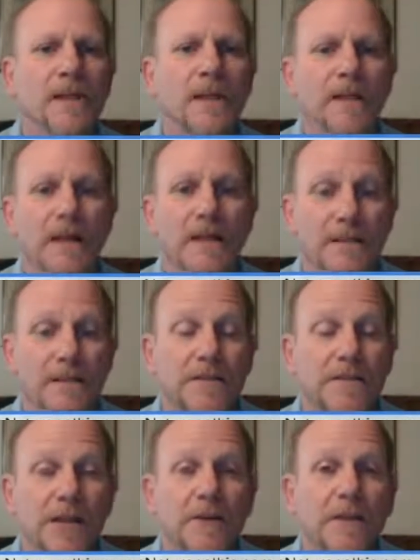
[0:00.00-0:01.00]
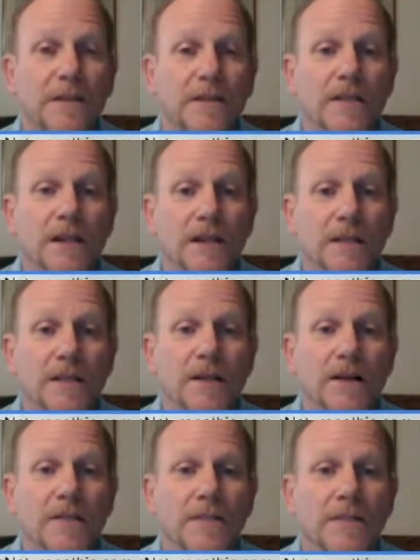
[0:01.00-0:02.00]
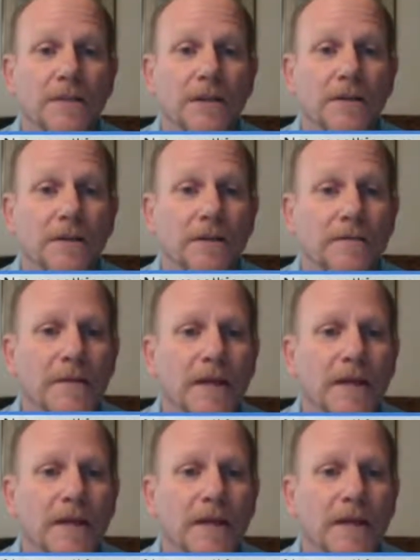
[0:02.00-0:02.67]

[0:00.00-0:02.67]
and that's sharing and taking care of each other.